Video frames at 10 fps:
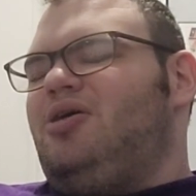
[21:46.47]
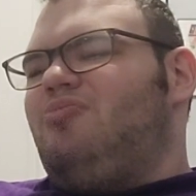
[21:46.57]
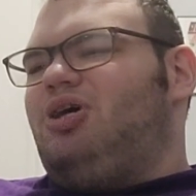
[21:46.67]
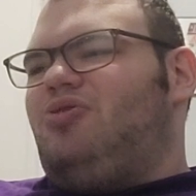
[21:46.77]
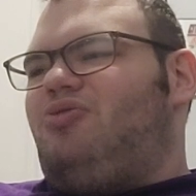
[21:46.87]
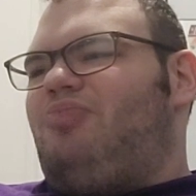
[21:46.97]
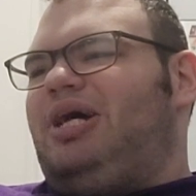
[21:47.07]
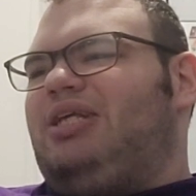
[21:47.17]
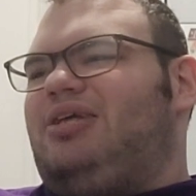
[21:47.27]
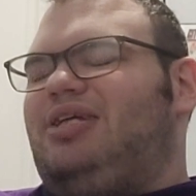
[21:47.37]
But going
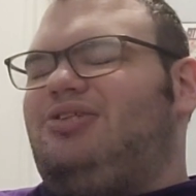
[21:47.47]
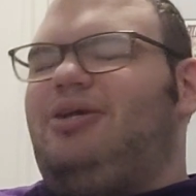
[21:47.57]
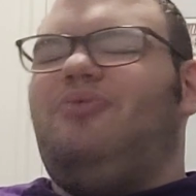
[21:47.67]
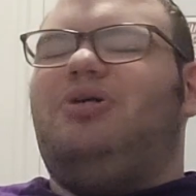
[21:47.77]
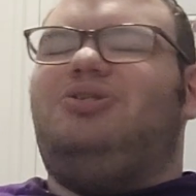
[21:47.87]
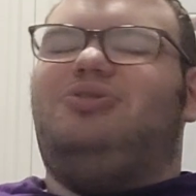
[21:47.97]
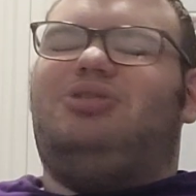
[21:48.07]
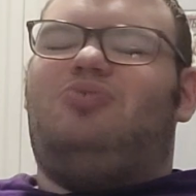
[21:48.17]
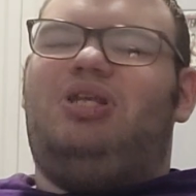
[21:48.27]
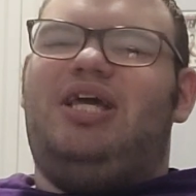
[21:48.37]
back to that, so anyway, so it's
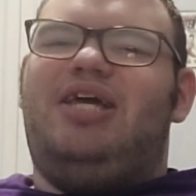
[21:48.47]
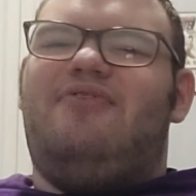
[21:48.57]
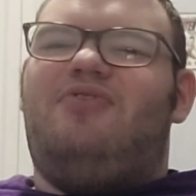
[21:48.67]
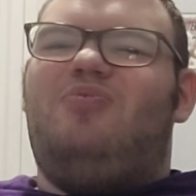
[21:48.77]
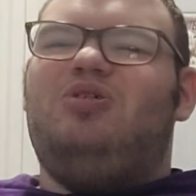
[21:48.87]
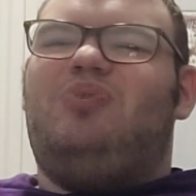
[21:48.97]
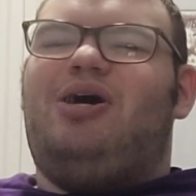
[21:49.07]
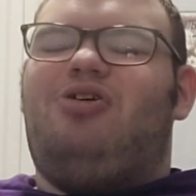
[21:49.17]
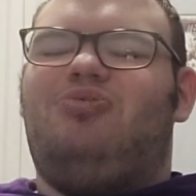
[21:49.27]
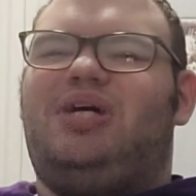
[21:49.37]
like when they give him his
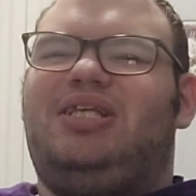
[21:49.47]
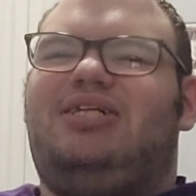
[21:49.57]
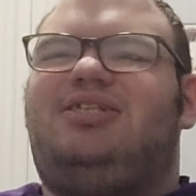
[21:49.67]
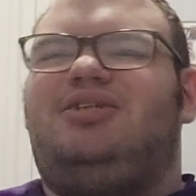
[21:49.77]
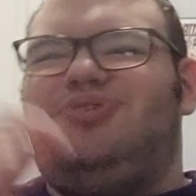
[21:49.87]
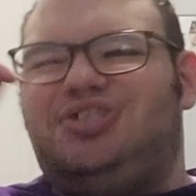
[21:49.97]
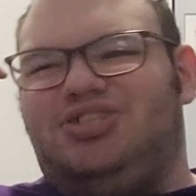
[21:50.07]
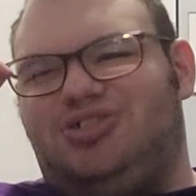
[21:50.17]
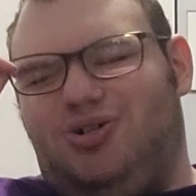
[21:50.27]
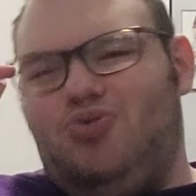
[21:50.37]
powers back, that shit was
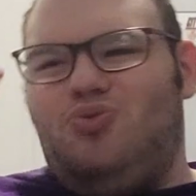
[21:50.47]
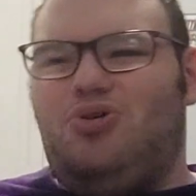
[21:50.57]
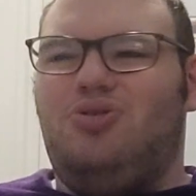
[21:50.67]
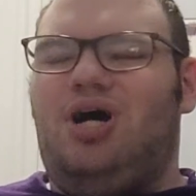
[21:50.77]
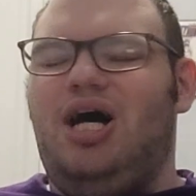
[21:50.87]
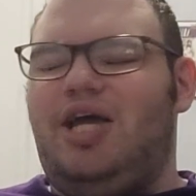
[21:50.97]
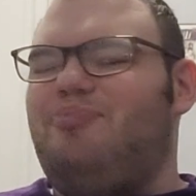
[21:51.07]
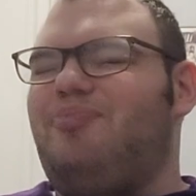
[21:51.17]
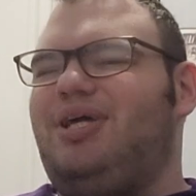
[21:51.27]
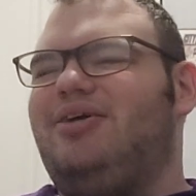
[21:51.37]
so
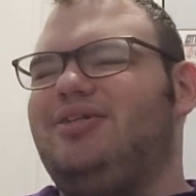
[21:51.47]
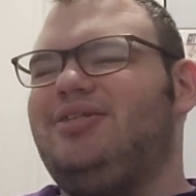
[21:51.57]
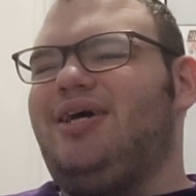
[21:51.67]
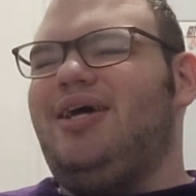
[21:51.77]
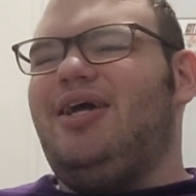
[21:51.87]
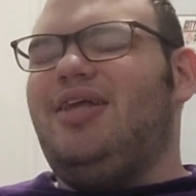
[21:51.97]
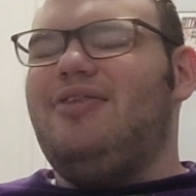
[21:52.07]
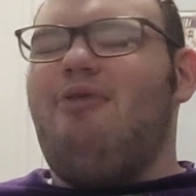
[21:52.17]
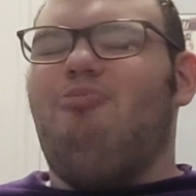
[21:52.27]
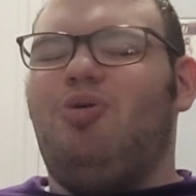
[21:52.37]
hype because in
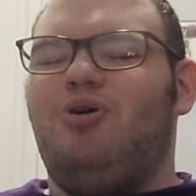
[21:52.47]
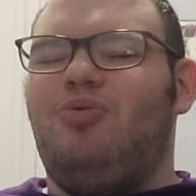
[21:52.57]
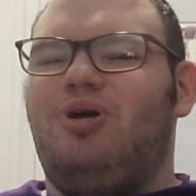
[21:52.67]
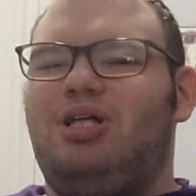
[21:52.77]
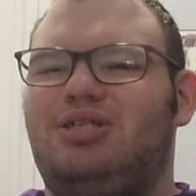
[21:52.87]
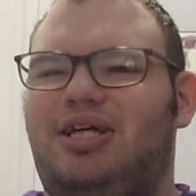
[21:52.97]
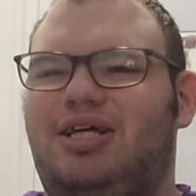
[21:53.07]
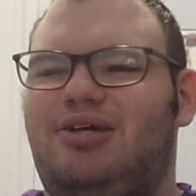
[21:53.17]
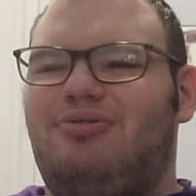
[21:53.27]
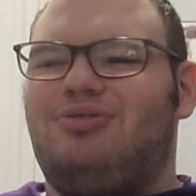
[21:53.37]
that moment where he's
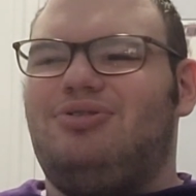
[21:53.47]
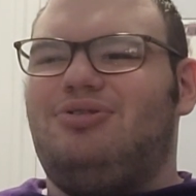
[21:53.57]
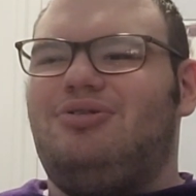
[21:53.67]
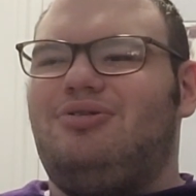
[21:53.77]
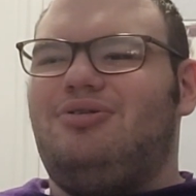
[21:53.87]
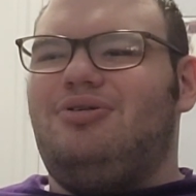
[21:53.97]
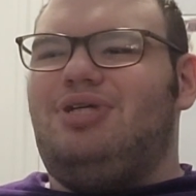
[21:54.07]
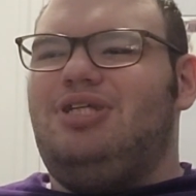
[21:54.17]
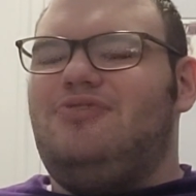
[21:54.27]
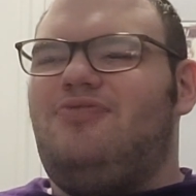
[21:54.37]
like,
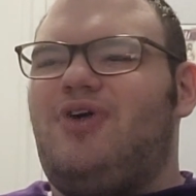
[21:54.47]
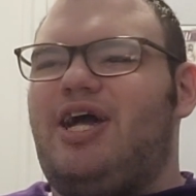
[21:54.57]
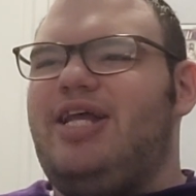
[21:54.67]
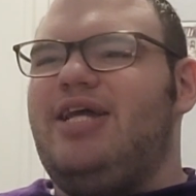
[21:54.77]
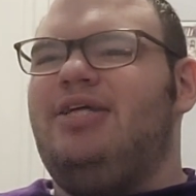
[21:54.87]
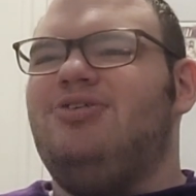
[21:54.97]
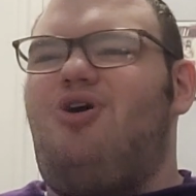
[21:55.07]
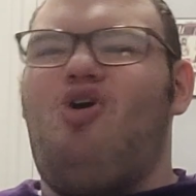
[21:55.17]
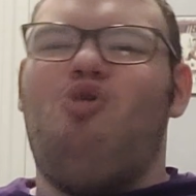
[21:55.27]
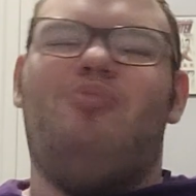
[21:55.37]
he's fighting, he's
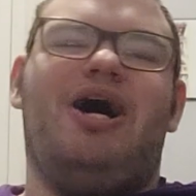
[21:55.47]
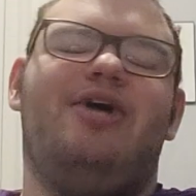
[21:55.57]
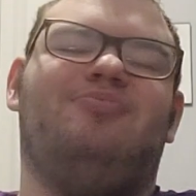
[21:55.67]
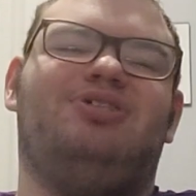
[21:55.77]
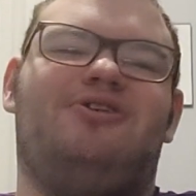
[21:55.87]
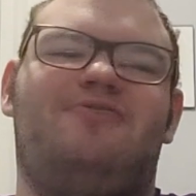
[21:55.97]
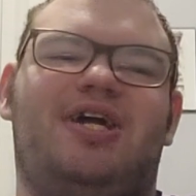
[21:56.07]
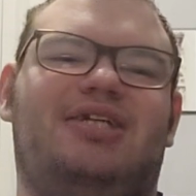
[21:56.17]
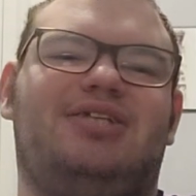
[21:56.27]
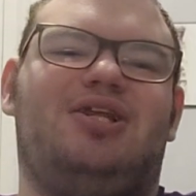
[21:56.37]
all by himself, he
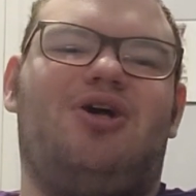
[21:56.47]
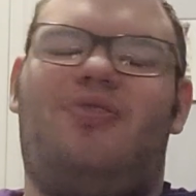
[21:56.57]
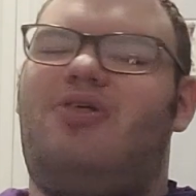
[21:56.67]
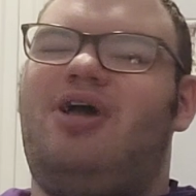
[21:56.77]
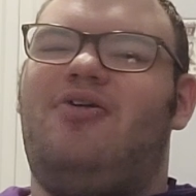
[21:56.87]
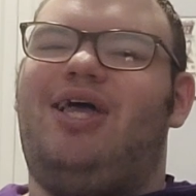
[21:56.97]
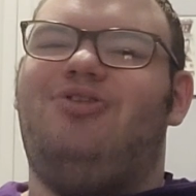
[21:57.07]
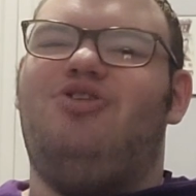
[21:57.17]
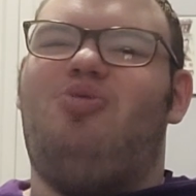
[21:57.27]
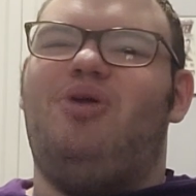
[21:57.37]
has nothing, like
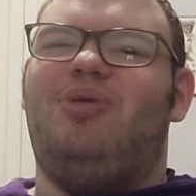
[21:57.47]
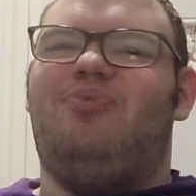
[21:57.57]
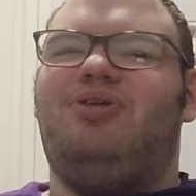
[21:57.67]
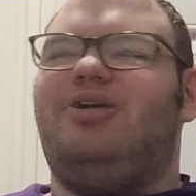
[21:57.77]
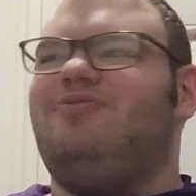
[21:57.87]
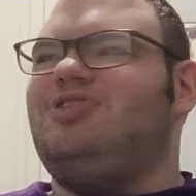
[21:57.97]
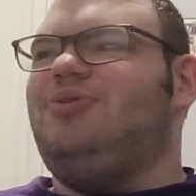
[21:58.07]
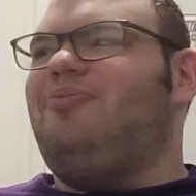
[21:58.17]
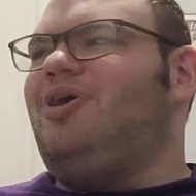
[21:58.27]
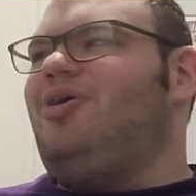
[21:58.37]
nobody believes
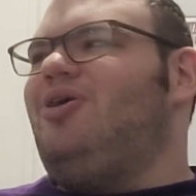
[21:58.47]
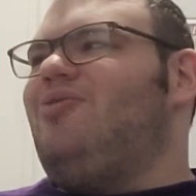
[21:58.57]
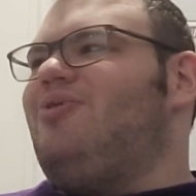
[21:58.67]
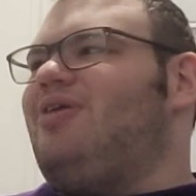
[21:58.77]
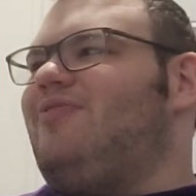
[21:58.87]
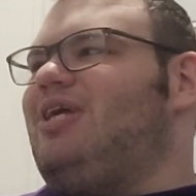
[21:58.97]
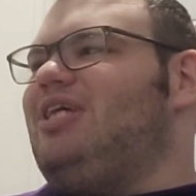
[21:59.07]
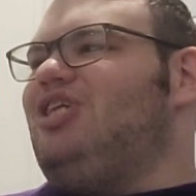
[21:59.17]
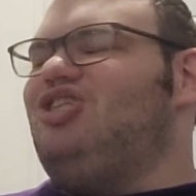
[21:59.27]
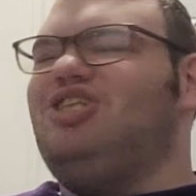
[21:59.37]
him, whatever, and he
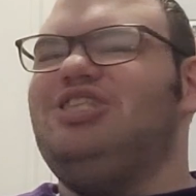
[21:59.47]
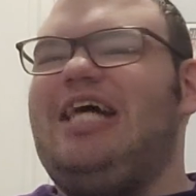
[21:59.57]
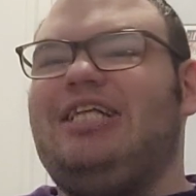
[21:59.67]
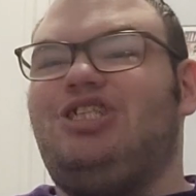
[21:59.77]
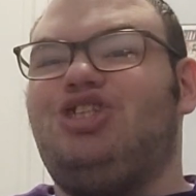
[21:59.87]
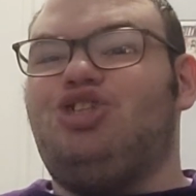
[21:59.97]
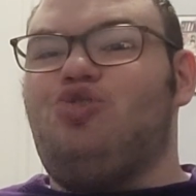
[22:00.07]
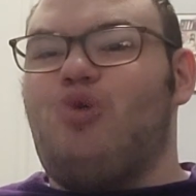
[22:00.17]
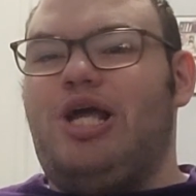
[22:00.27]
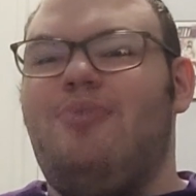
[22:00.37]
just does that
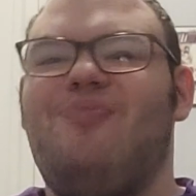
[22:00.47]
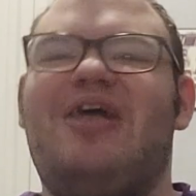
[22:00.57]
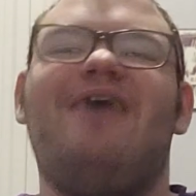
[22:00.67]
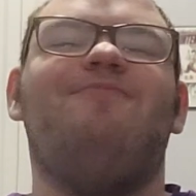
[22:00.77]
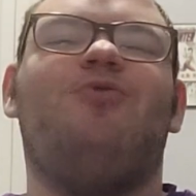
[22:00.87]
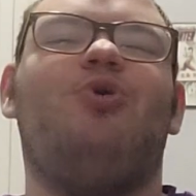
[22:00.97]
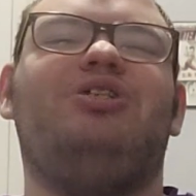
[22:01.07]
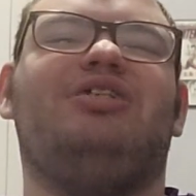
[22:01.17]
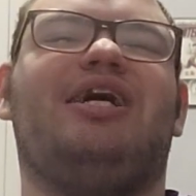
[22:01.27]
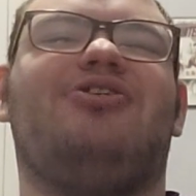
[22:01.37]
scream, that
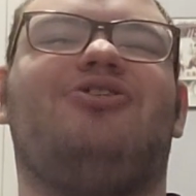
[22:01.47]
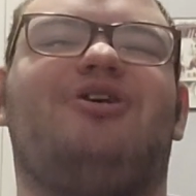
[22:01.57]
voice actor,